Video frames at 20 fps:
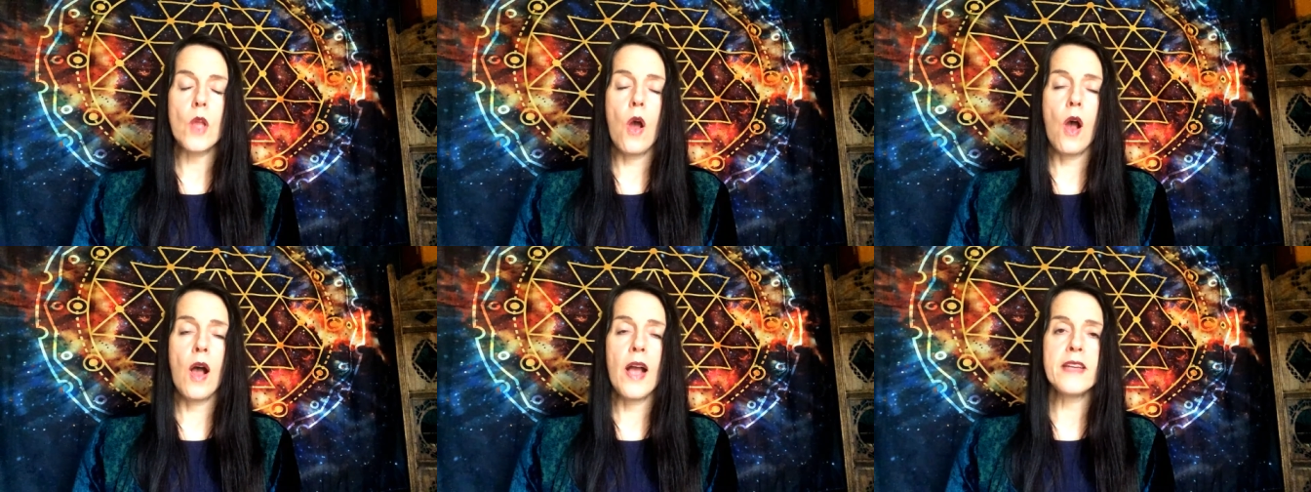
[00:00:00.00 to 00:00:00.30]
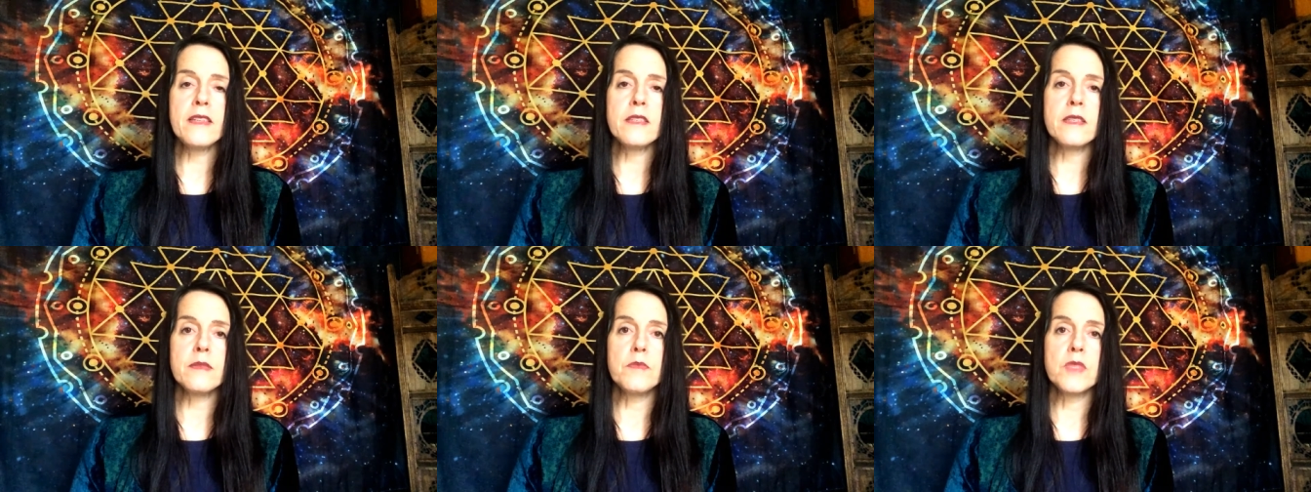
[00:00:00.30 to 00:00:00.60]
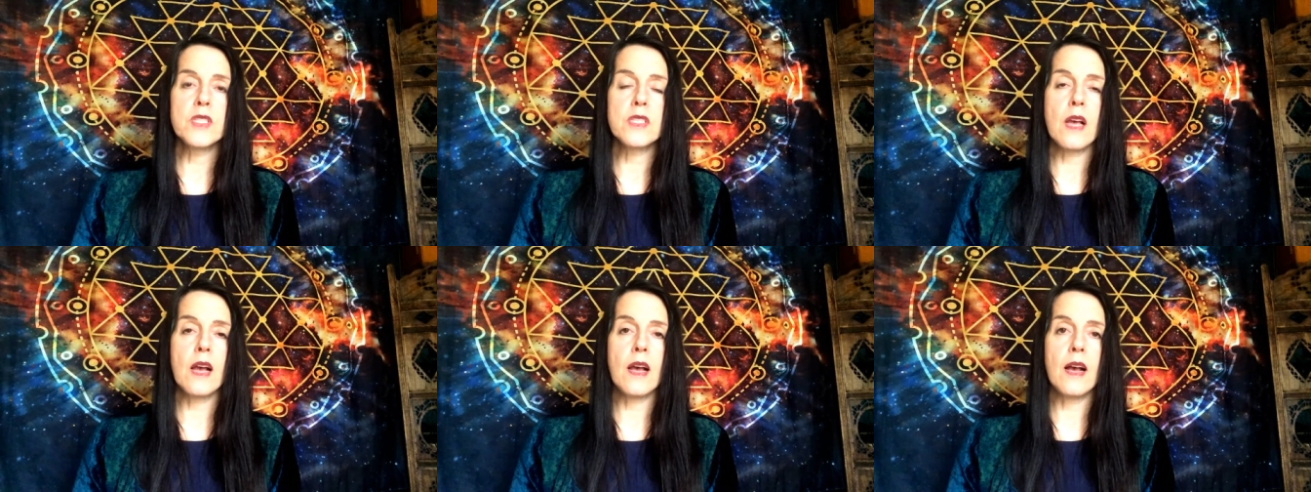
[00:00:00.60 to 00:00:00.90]

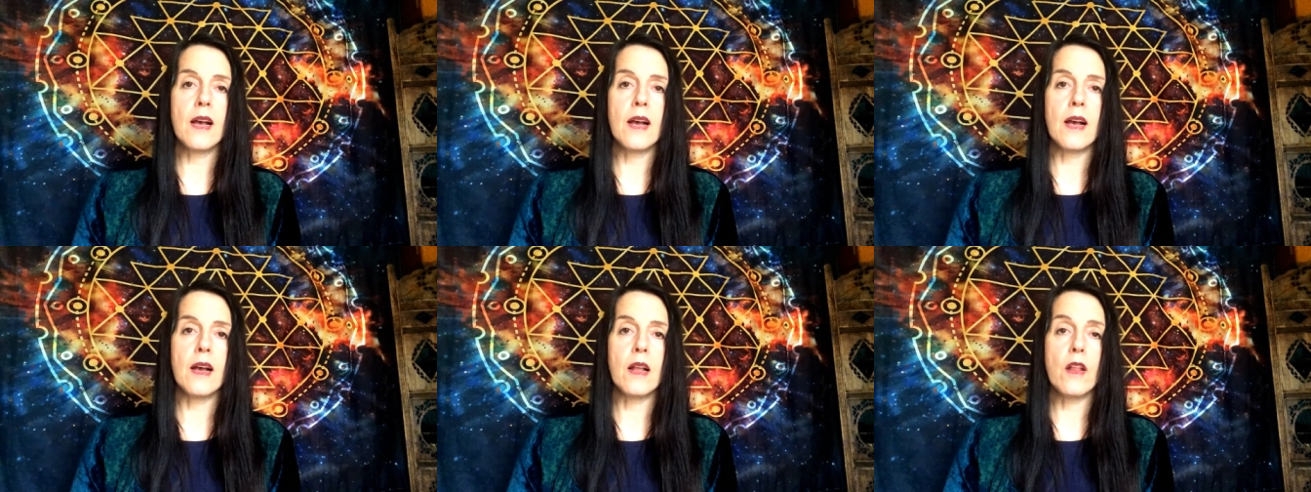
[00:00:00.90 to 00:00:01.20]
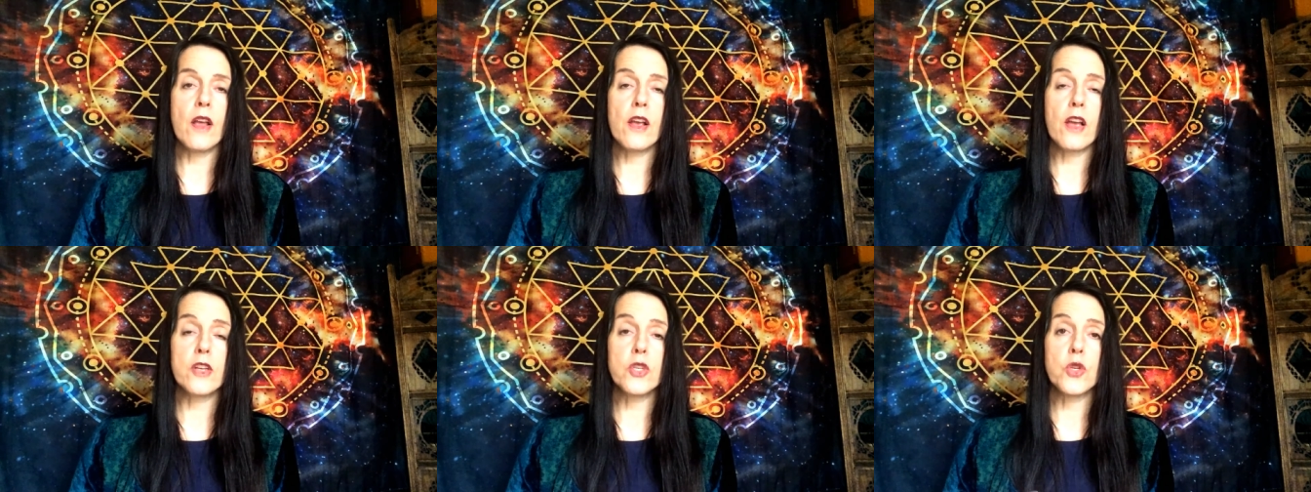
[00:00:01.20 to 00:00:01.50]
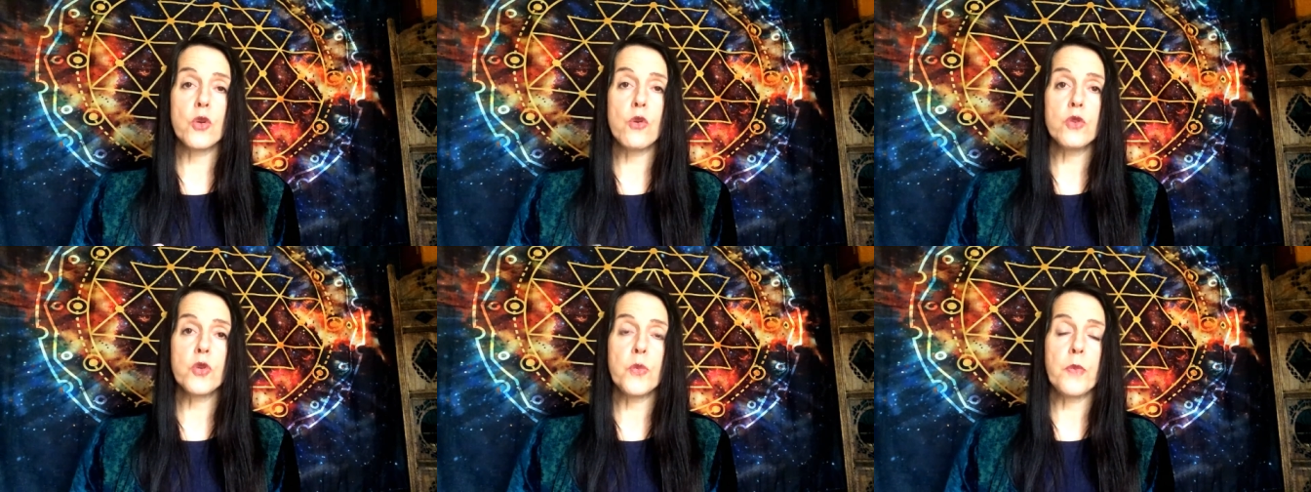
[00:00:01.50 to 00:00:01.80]
items are, like I
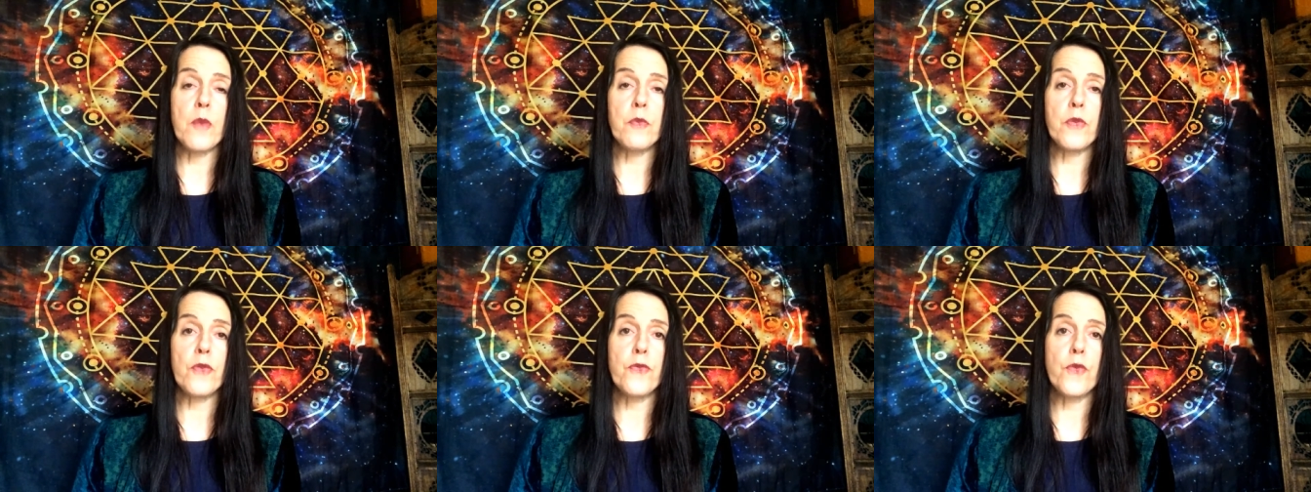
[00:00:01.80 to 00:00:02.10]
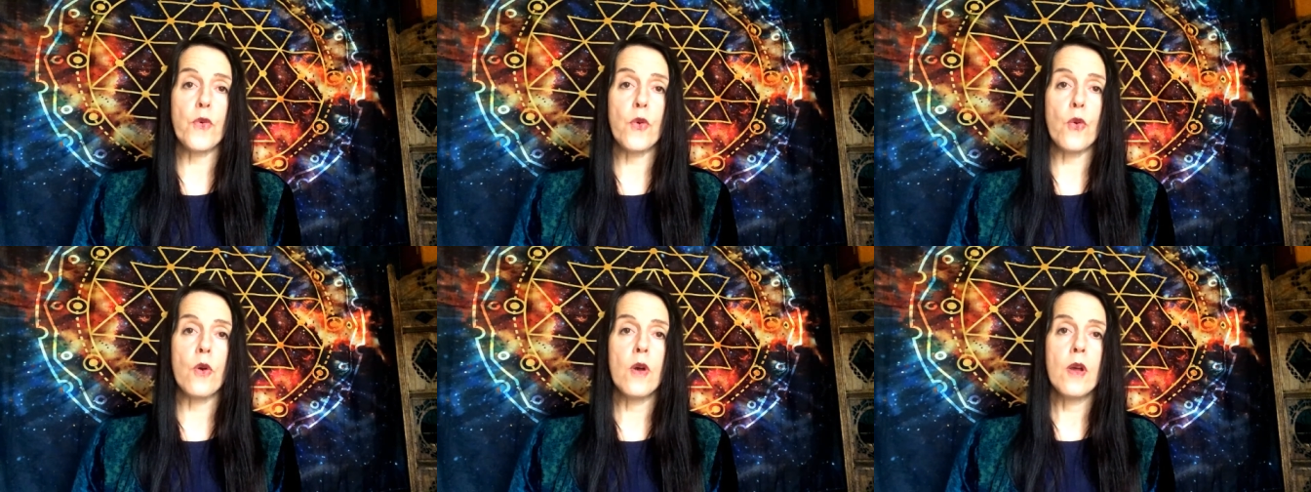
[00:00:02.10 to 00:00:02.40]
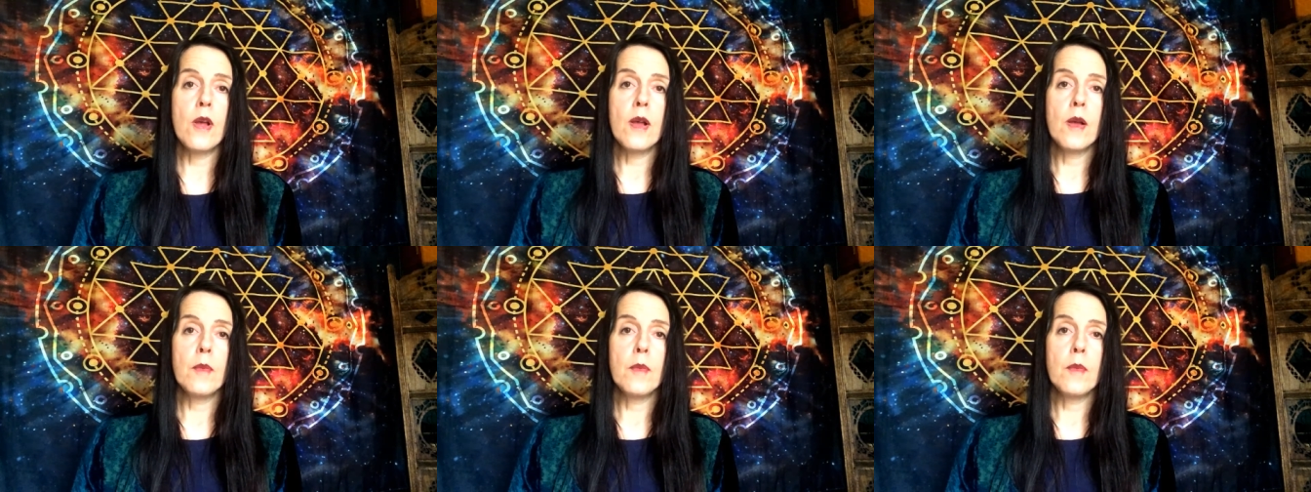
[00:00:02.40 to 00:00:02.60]
talked about before,